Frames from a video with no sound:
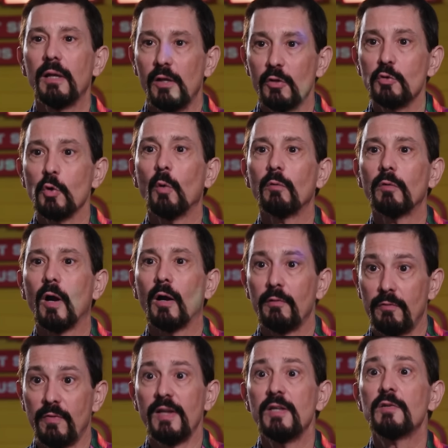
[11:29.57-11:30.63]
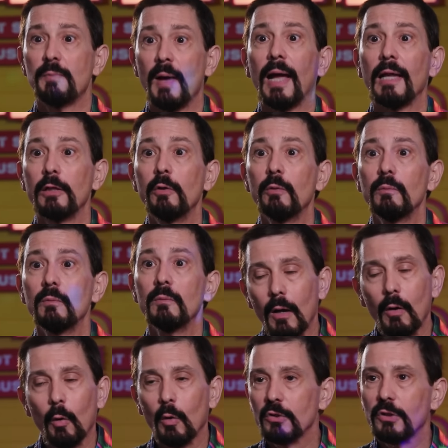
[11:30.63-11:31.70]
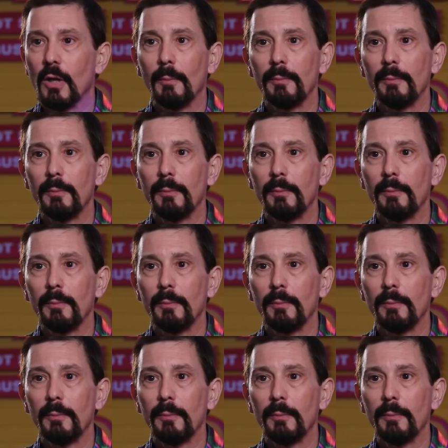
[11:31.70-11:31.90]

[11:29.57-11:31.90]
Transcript: that it's over on face value. Of course,